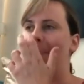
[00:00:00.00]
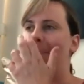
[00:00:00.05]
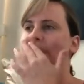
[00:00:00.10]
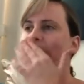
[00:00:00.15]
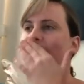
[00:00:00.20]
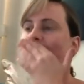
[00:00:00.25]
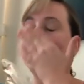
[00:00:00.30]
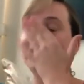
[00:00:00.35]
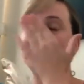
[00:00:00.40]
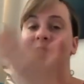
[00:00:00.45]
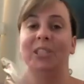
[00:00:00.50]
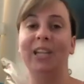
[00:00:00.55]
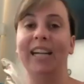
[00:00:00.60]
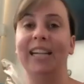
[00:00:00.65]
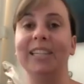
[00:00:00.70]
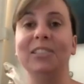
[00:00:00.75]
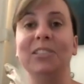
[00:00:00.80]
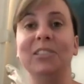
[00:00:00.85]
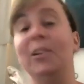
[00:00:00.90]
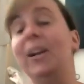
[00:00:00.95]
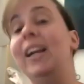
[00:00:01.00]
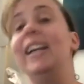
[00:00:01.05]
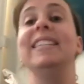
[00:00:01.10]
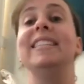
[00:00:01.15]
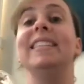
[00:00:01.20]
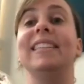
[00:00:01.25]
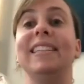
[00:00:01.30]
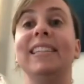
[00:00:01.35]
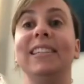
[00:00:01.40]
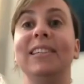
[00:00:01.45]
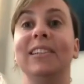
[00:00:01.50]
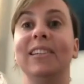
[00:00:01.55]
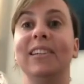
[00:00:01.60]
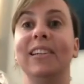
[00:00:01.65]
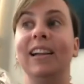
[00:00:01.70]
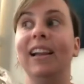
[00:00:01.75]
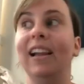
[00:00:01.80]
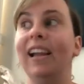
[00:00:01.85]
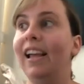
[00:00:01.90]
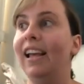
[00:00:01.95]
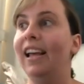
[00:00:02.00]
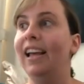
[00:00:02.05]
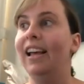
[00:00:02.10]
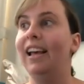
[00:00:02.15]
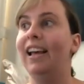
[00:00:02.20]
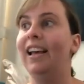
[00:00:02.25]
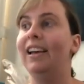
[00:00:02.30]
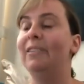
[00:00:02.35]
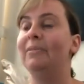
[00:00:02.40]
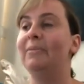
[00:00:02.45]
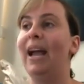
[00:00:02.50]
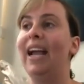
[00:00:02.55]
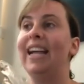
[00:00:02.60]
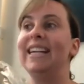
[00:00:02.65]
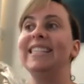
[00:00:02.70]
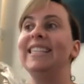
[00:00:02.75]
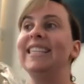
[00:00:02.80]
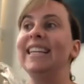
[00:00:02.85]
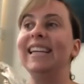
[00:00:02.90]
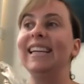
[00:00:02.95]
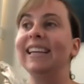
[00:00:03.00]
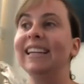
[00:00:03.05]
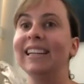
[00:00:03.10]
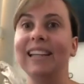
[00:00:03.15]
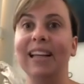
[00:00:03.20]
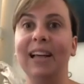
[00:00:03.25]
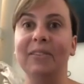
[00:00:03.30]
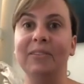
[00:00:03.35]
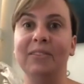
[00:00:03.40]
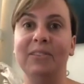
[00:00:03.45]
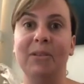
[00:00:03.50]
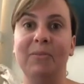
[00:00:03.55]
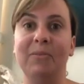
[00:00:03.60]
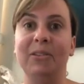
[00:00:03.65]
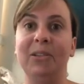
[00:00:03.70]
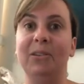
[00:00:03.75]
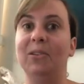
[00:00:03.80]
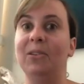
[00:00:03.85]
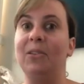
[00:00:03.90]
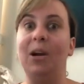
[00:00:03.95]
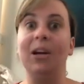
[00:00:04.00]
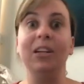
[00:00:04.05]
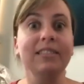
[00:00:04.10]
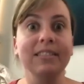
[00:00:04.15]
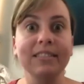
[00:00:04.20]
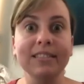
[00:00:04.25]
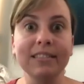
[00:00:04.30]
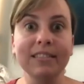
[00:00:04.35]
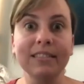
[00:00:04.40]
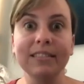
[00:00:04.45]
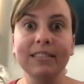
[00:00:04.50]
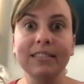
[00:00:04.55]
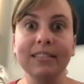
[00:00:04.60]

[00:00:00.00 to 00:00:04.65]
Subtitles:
Did it change your idea of some of your thoughts,